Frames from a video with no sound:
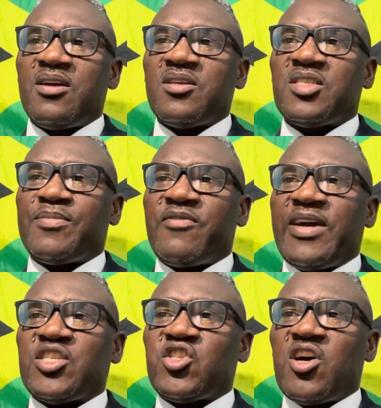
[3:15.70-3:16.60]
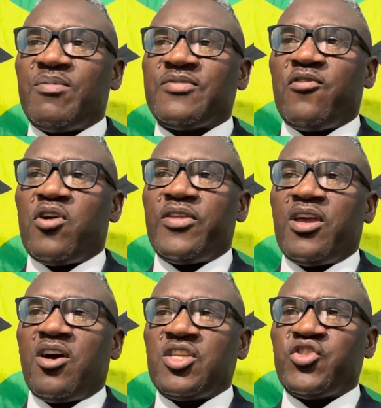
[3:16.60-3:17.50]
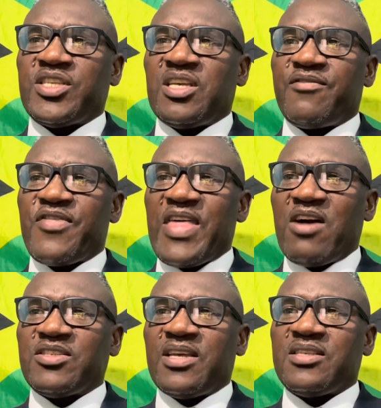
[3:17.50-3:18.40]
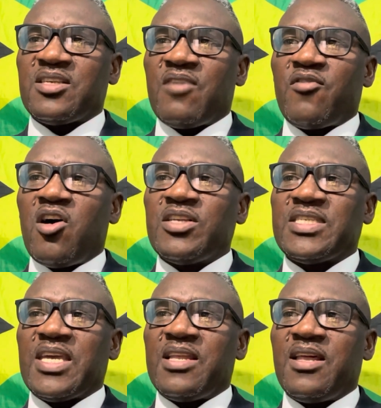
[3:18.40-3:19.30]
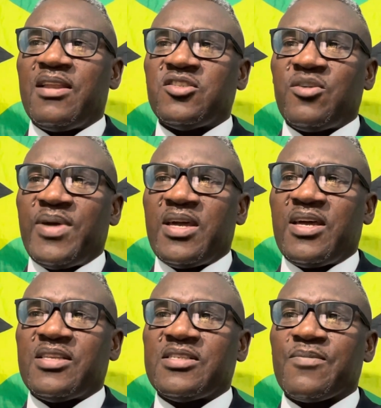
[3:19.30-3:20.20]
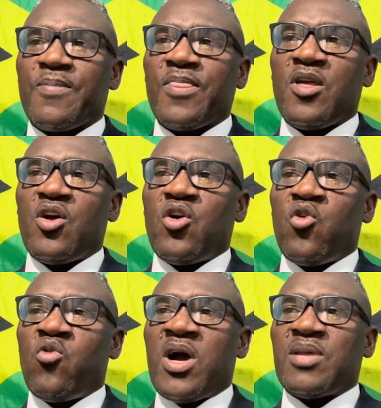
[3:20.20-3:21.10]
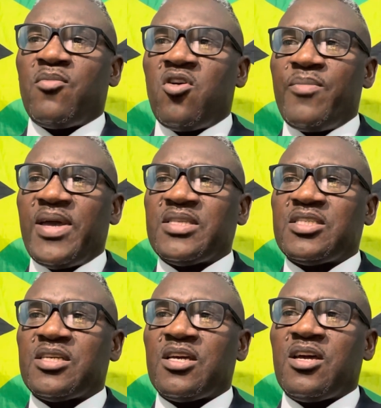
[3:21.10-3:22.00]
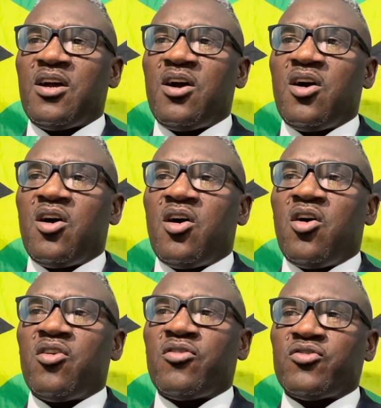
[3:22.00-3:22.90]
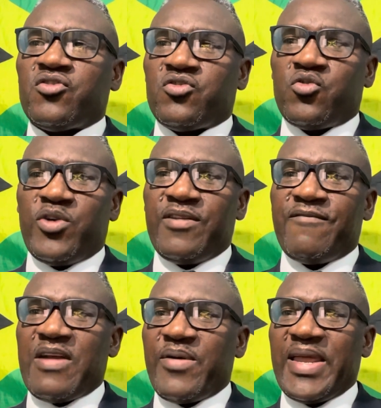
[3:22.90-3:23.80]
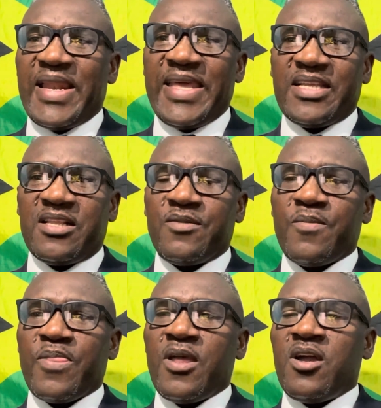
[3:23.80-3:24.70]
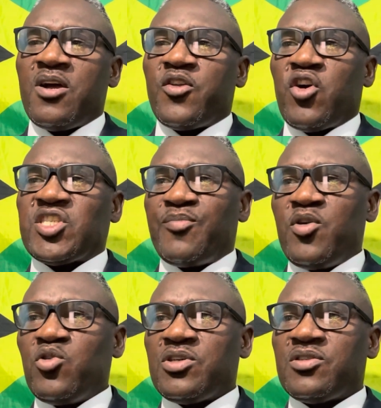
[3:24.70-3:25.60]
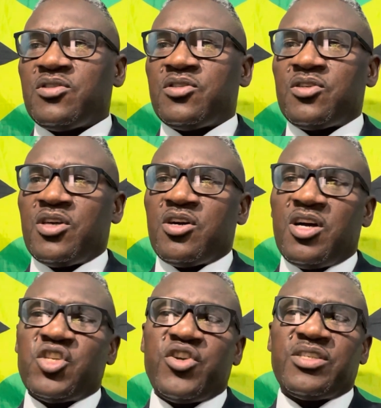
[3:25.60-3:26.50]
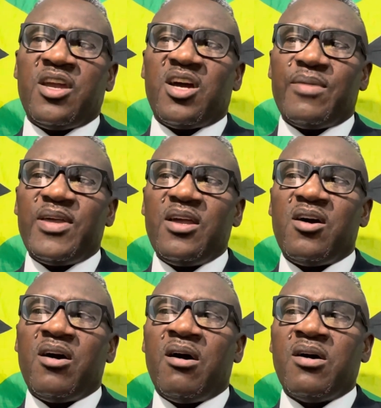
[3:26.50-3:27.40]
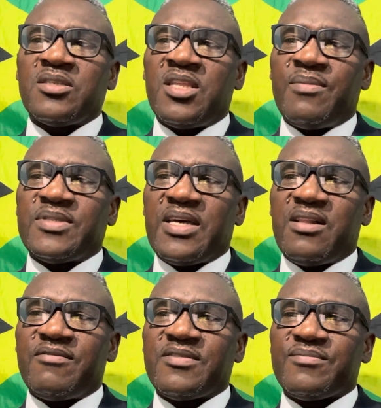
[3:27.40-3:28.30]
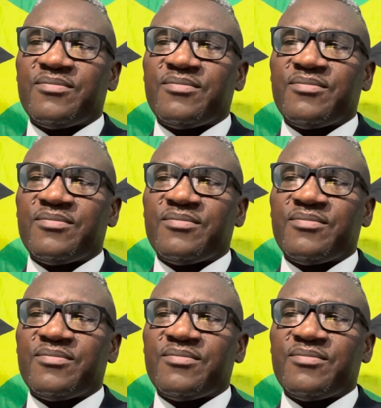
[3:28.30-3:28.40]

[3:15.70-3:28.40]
to provide jobs for the hundreds of thousands of unskilled Jamaicans who at the moment are doing very little to contribute to the country's economy or to themselves.